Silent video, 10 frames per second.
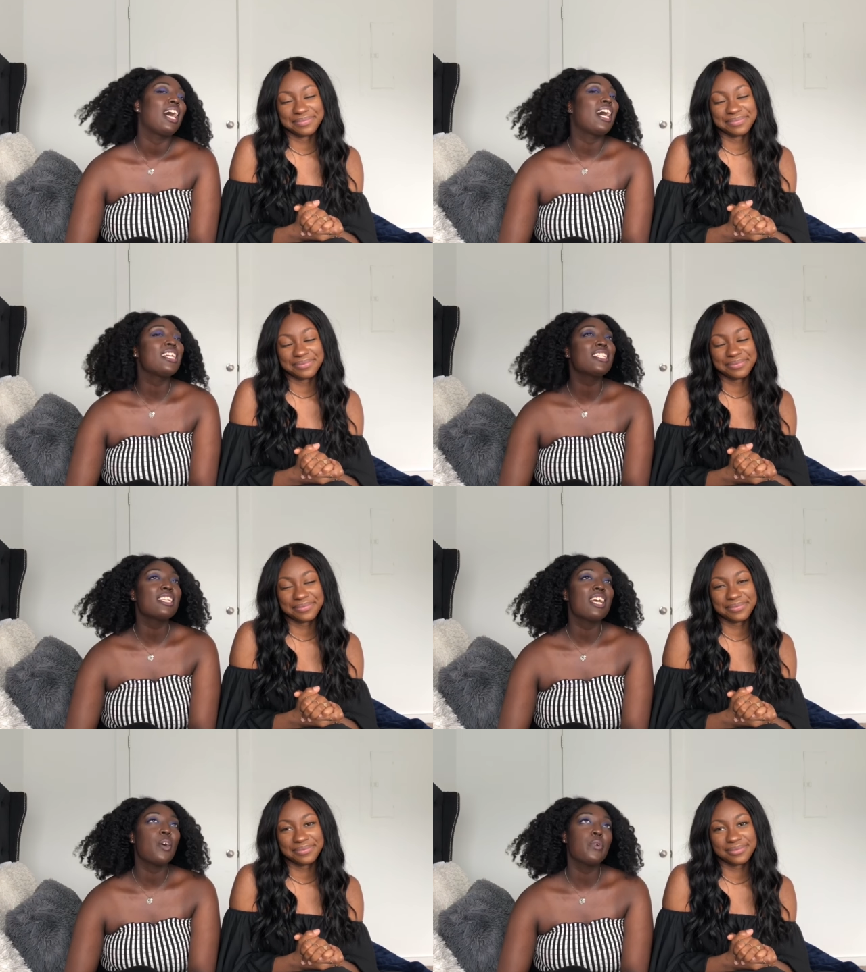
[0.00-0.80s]

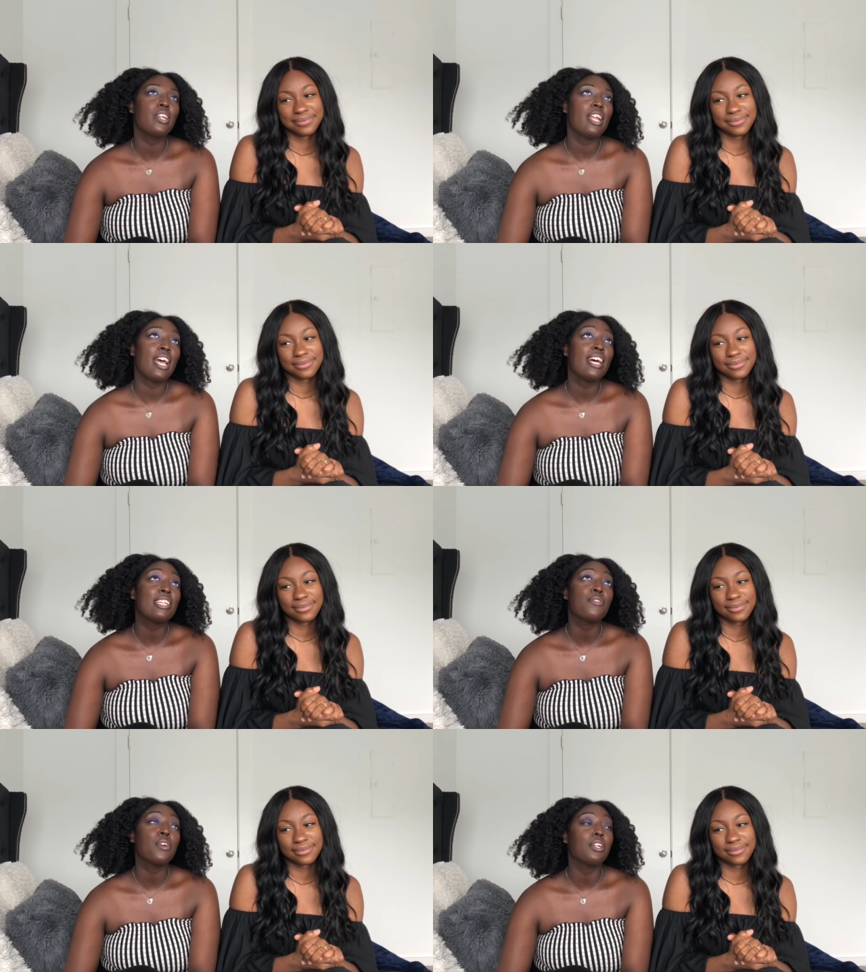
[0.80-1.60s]
Speaker 1: honestly, I wouldn't
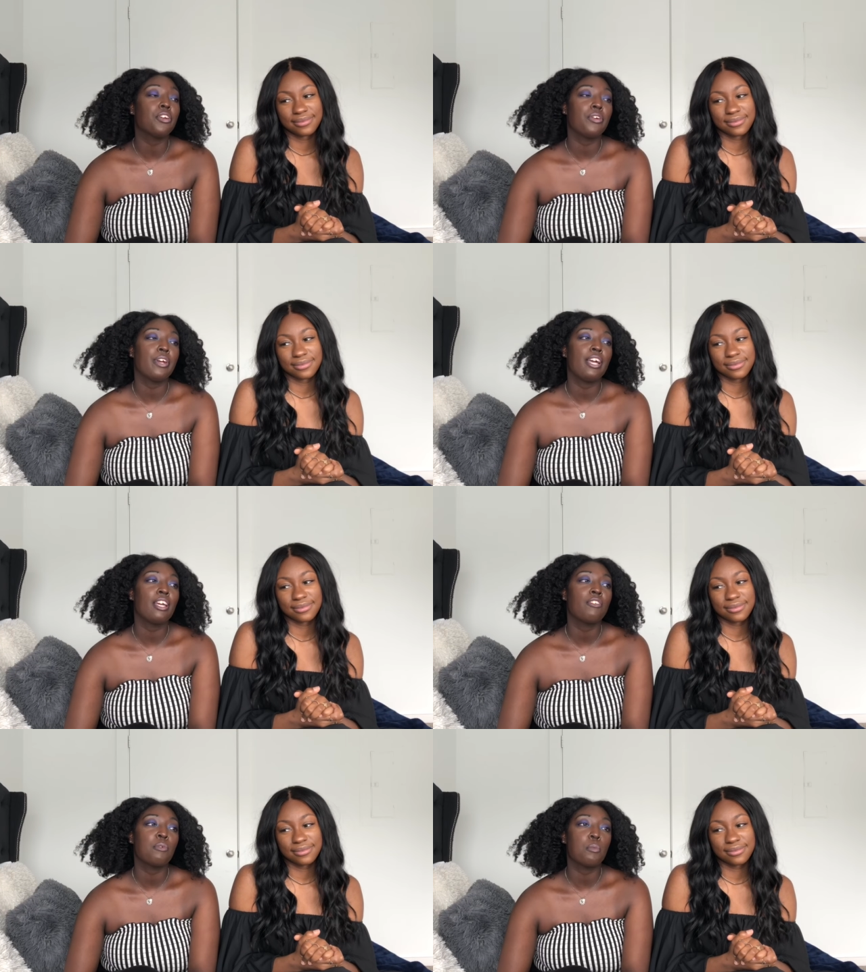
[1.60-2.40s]
ask for a letter
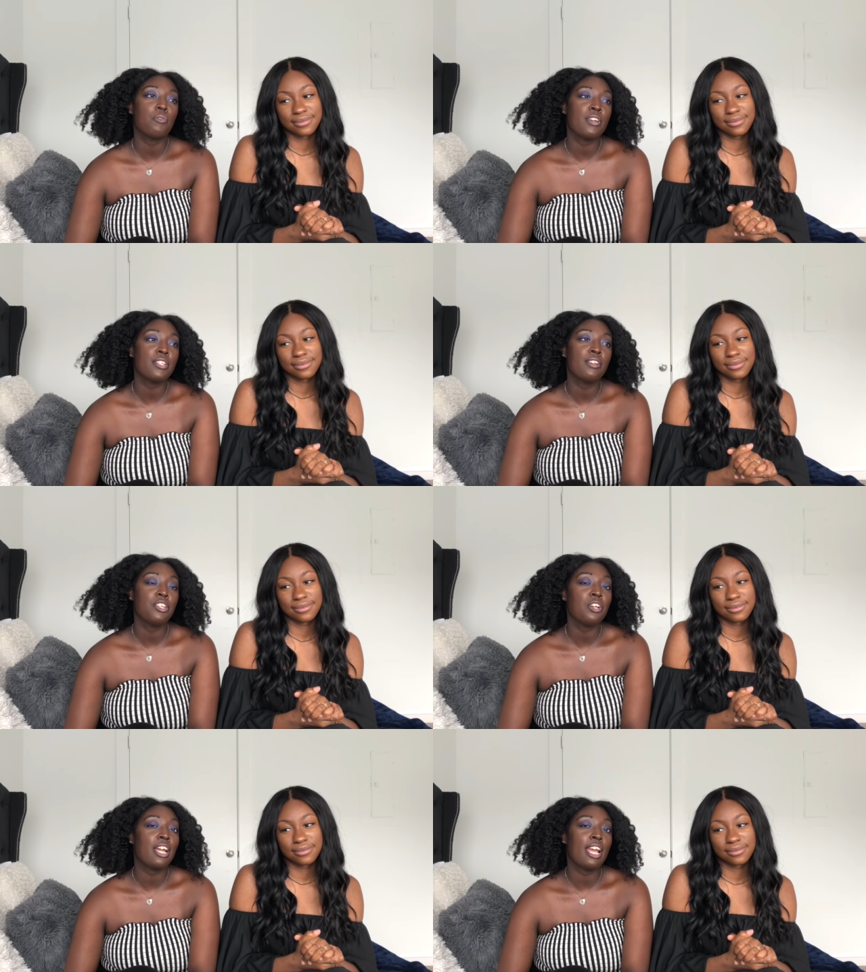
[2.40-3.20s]
rec from a professor
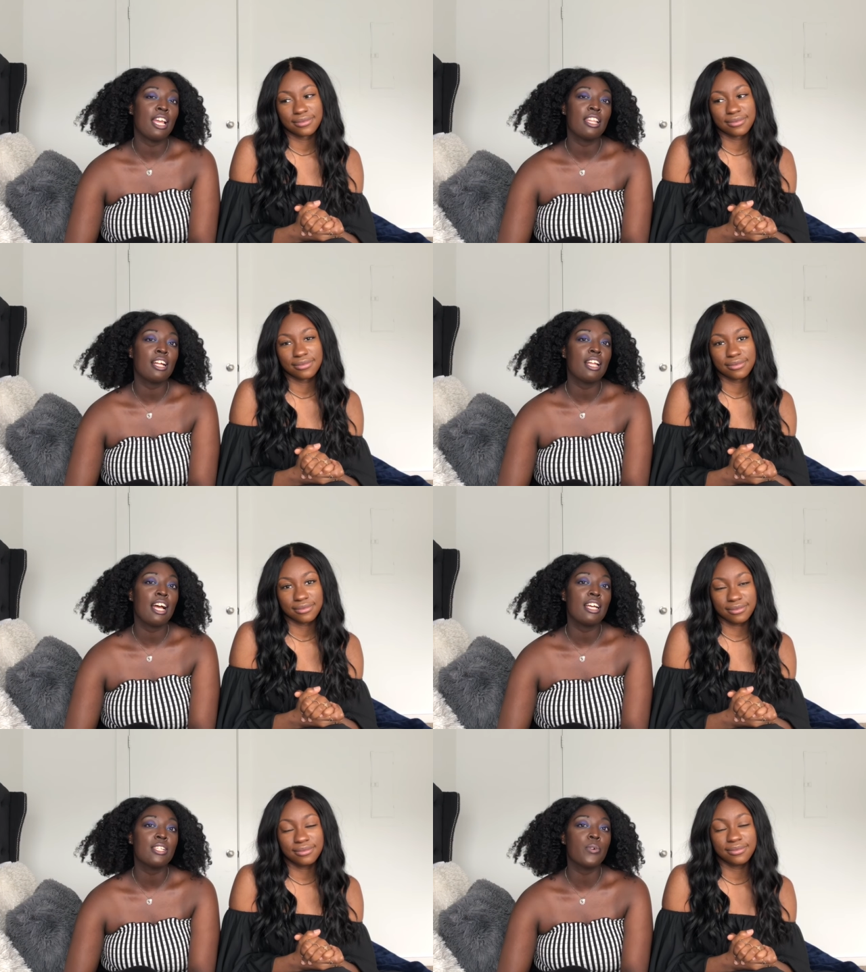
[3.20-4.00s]
unless you got an A in that
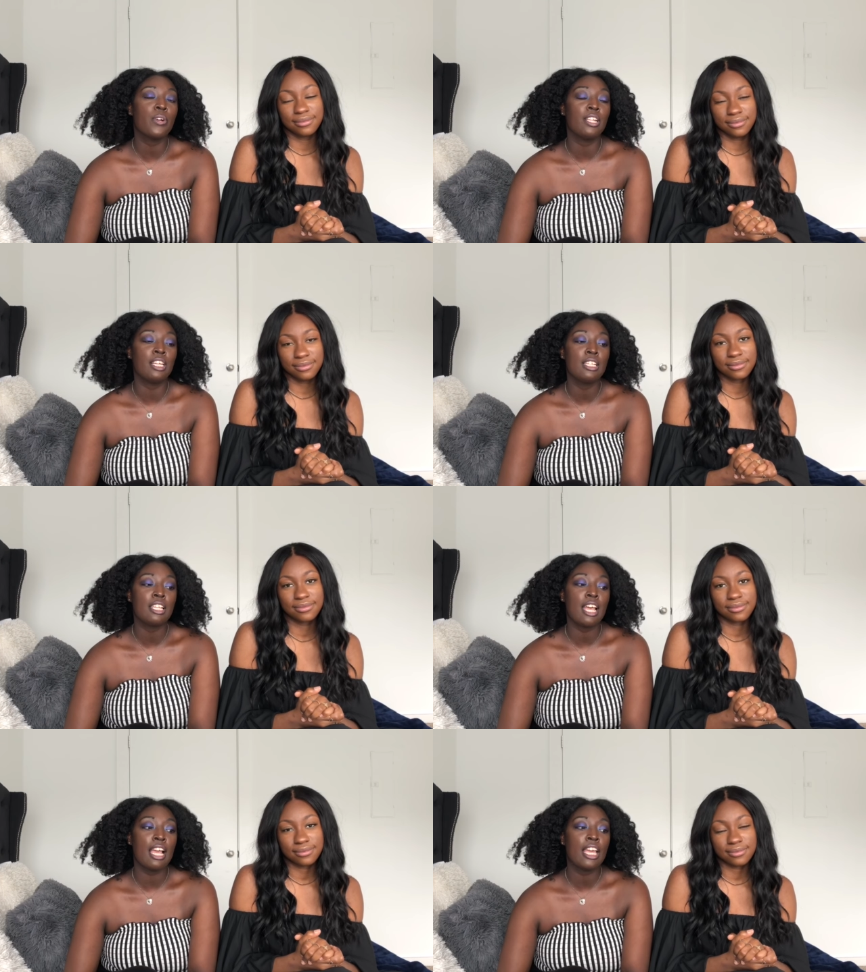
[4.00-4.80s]
class mm-hmm. or unless
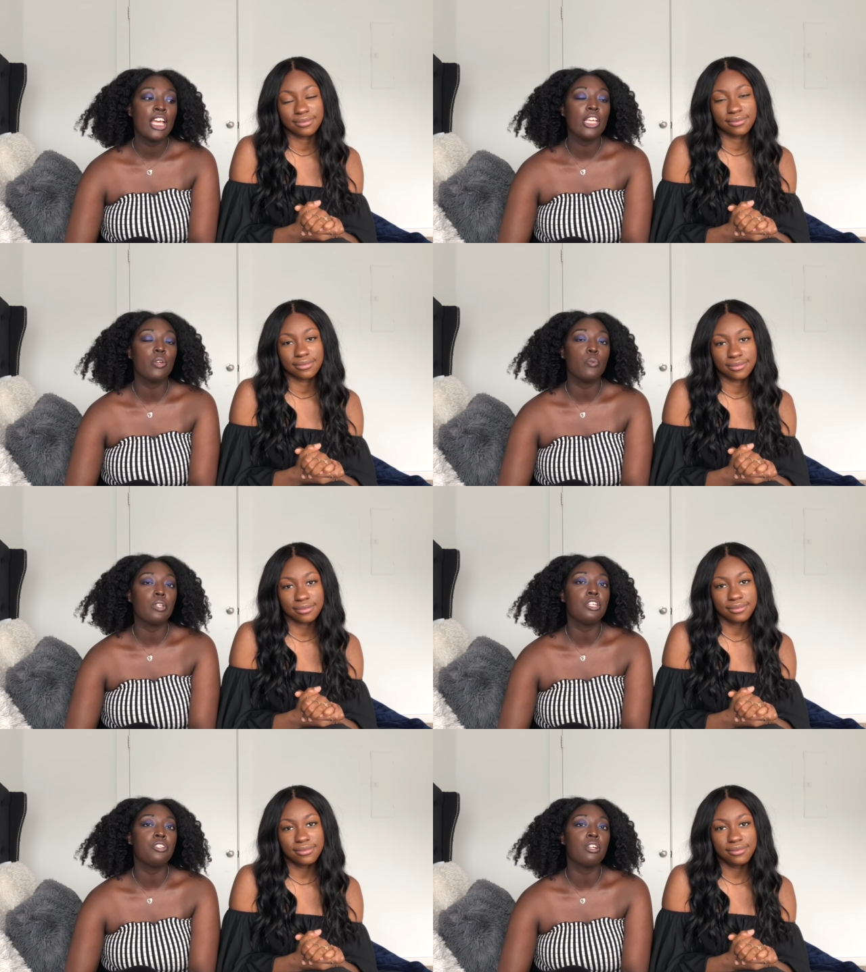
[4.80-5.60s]
like you
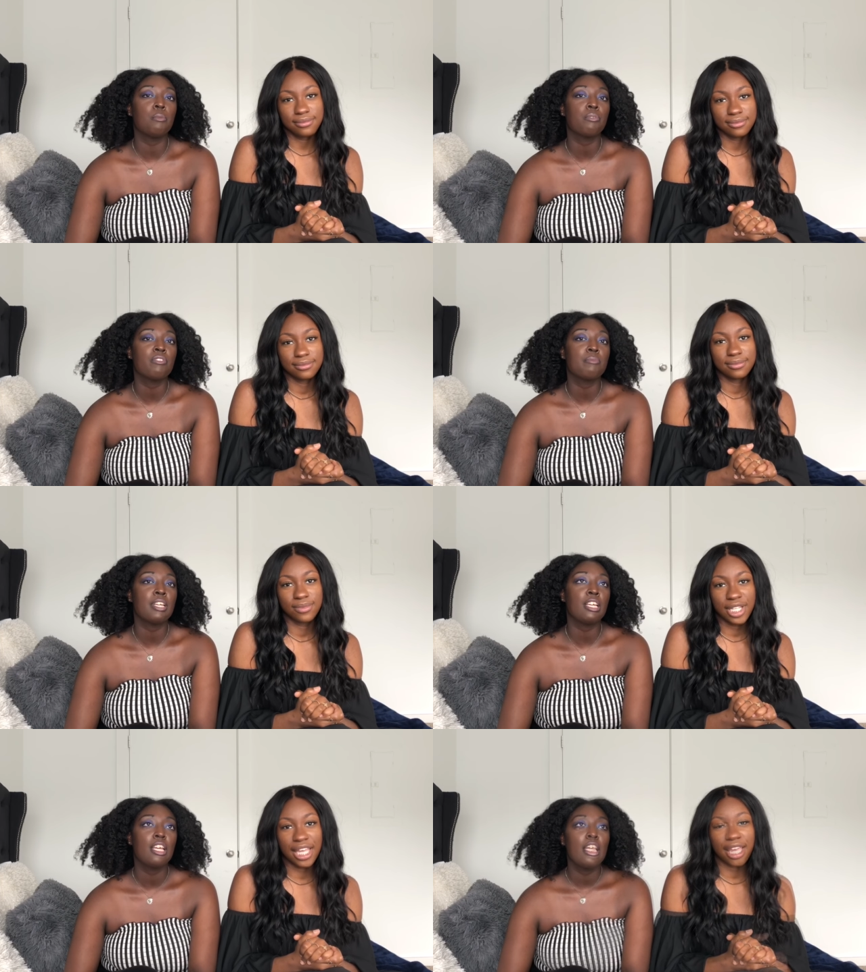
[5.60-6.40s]
really showed
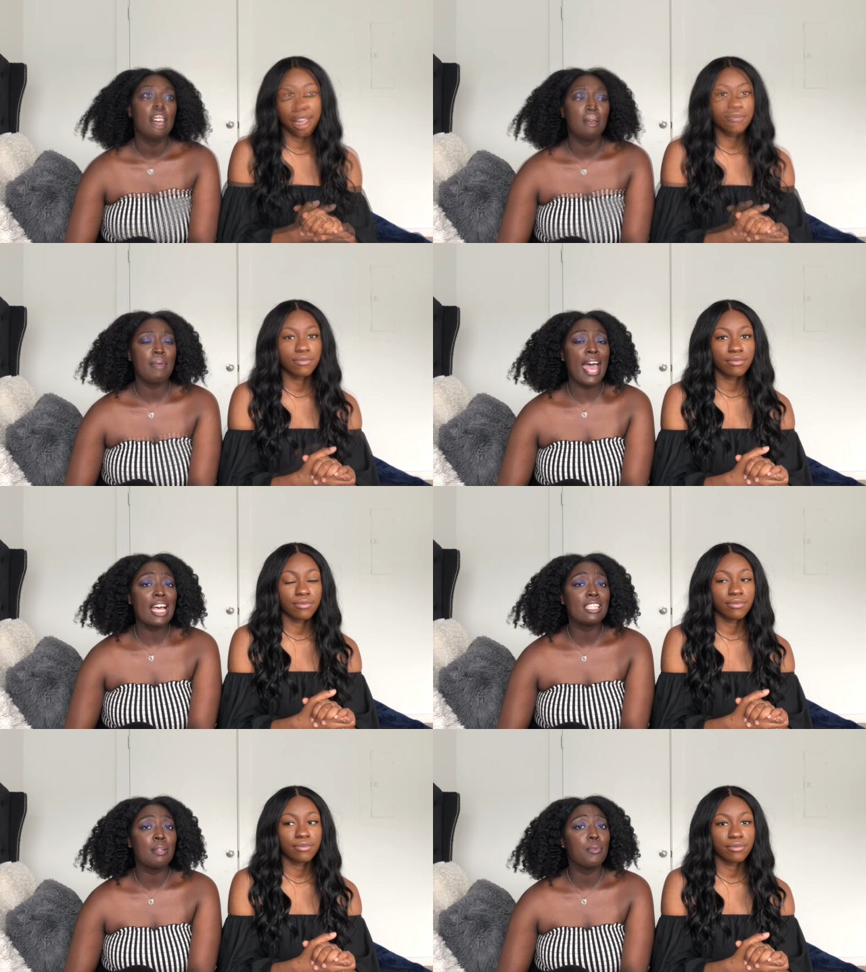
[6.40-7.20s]
improvement. Yeah. Um,
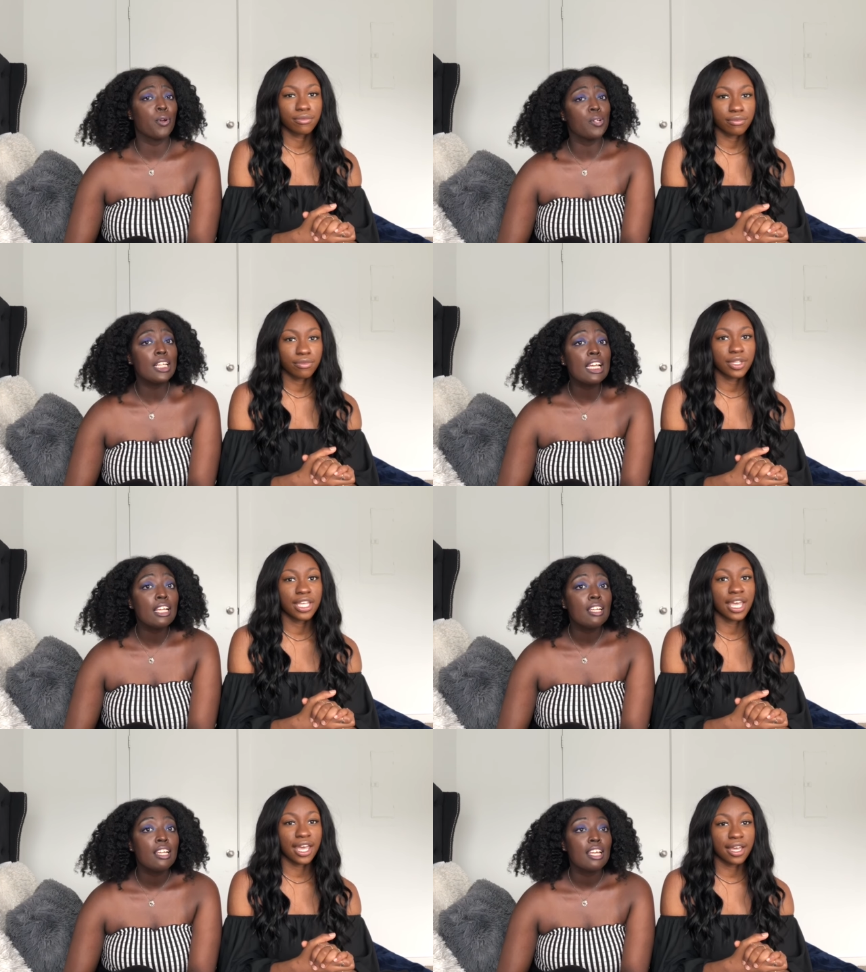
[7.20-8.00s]
ask them early. Yeah.